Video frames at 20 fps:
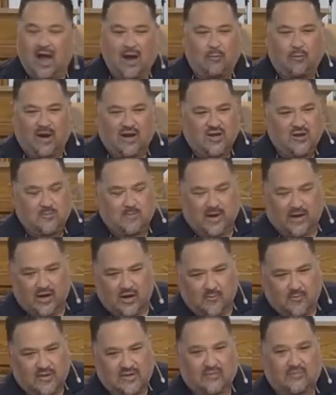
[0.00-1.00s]
Why do you bear
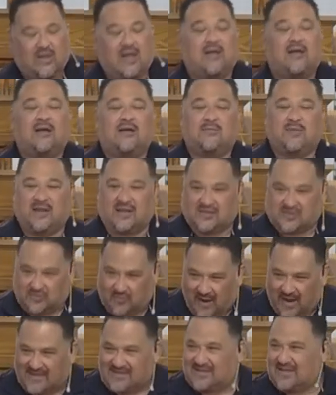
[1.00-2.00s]
up with them? Because
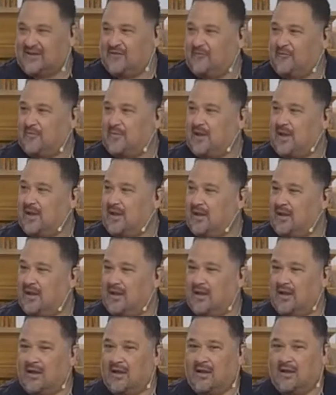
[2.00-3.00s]
Christ did it for me.
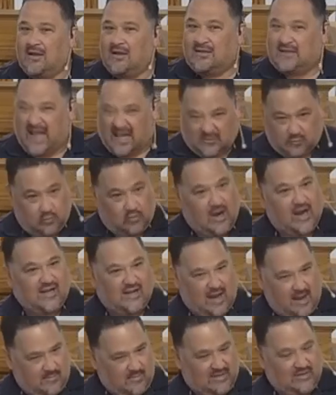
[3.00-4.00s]
That's where
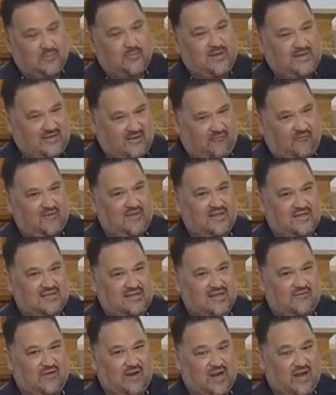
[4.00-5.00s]
I'm a little bit different than
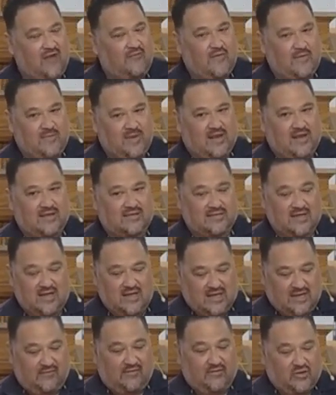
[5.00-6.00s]
Stephen Covey, because
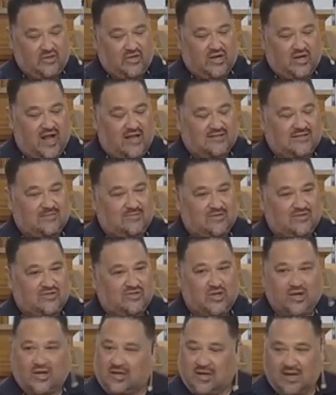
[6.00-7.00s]
even though the concept is
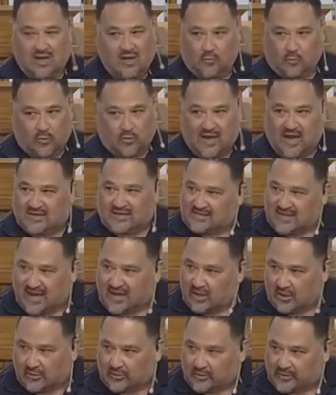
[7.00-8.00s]
good, we're not
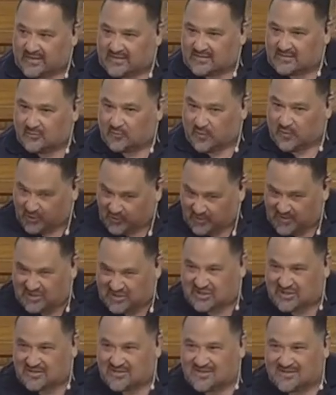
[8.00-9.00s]
secularists. We're
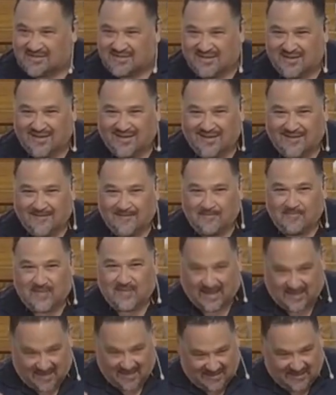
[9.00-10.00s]
Christians.
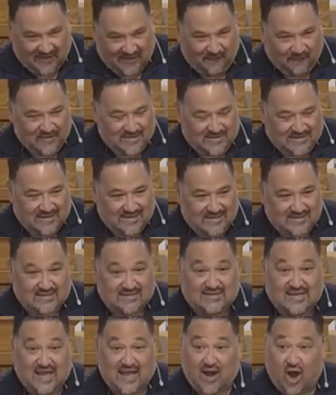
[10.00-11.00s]
And the difference is
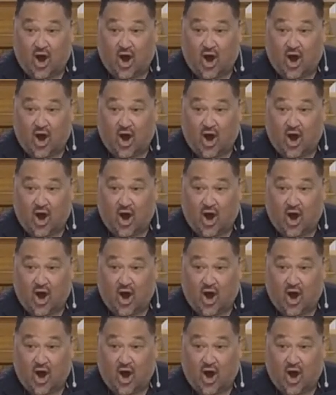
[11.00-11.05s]
that